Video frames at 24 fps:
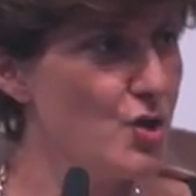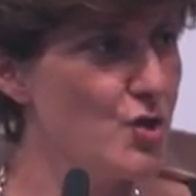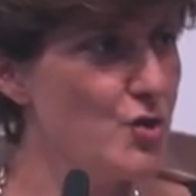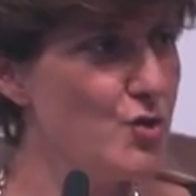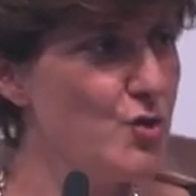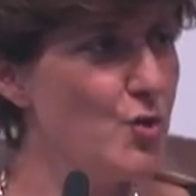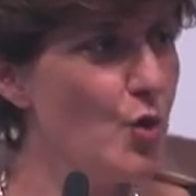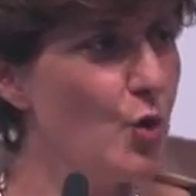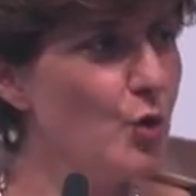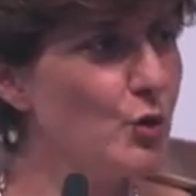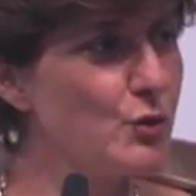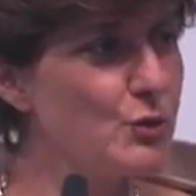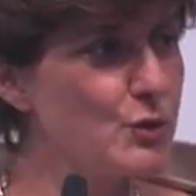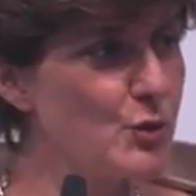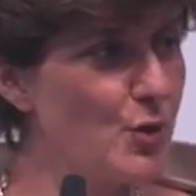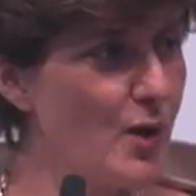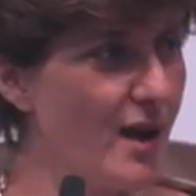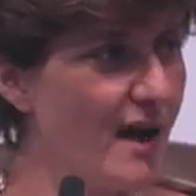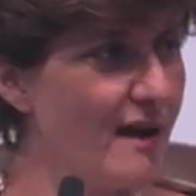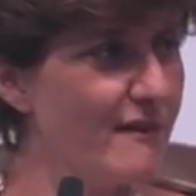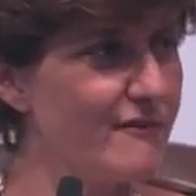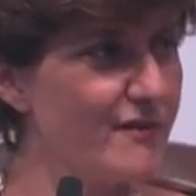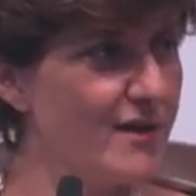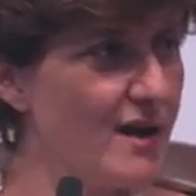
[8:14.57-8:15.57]
you also
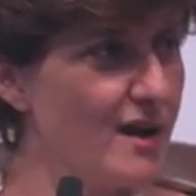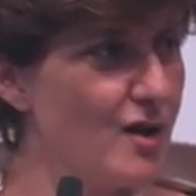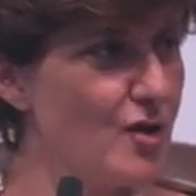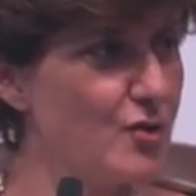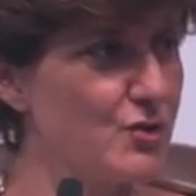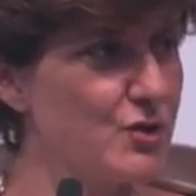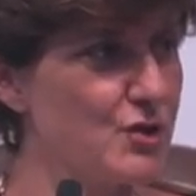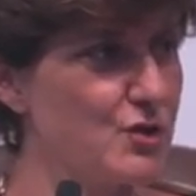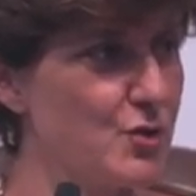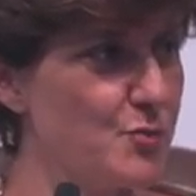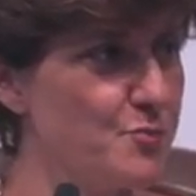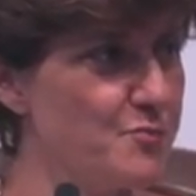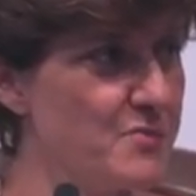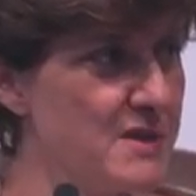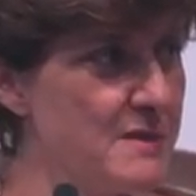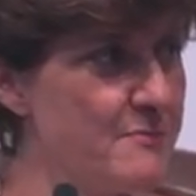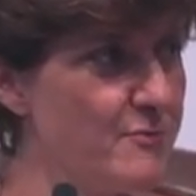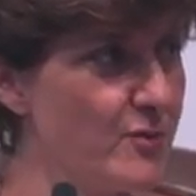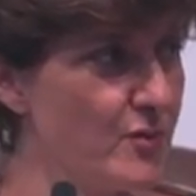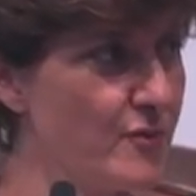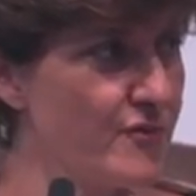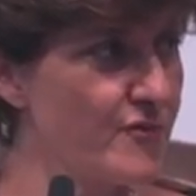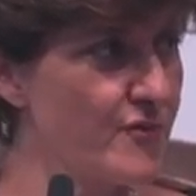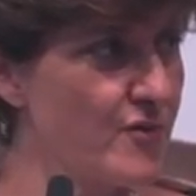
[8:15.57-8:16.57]
have now some
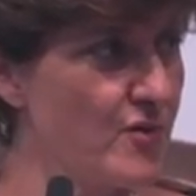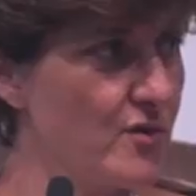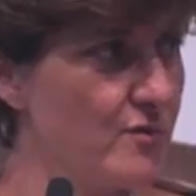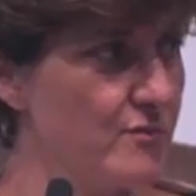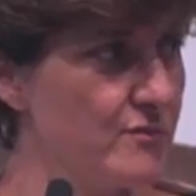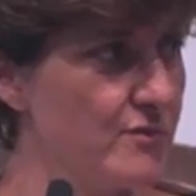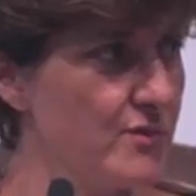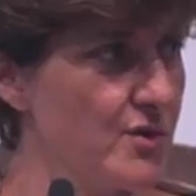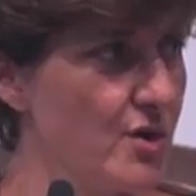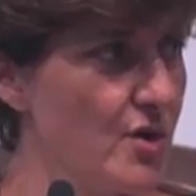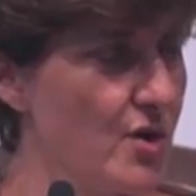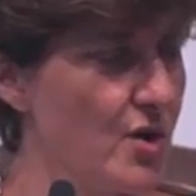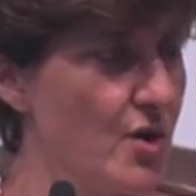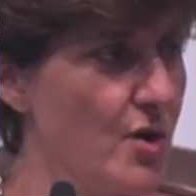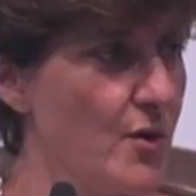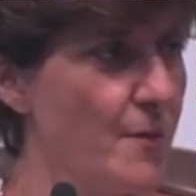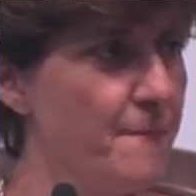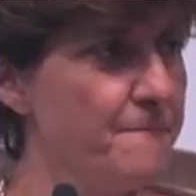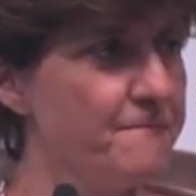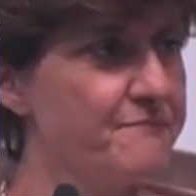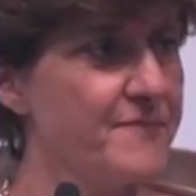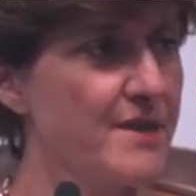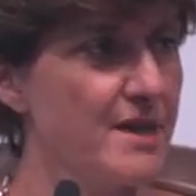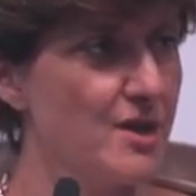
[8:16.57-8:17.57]
people from
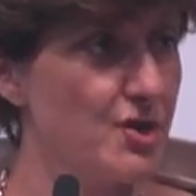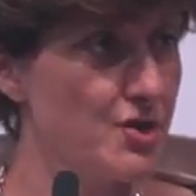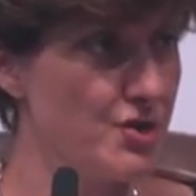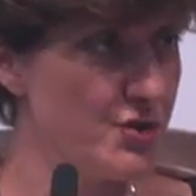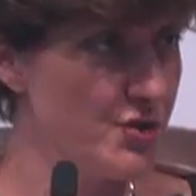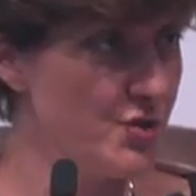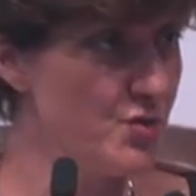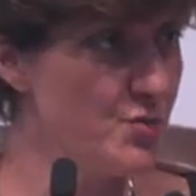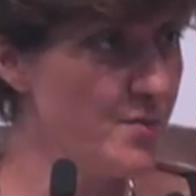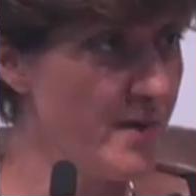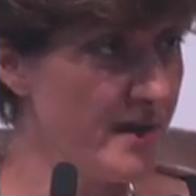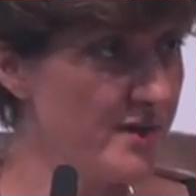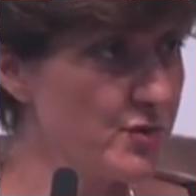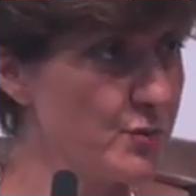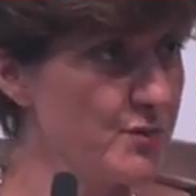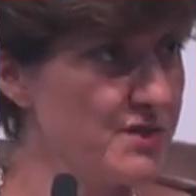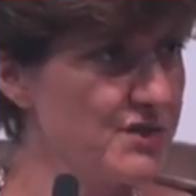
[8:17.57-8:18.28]
the human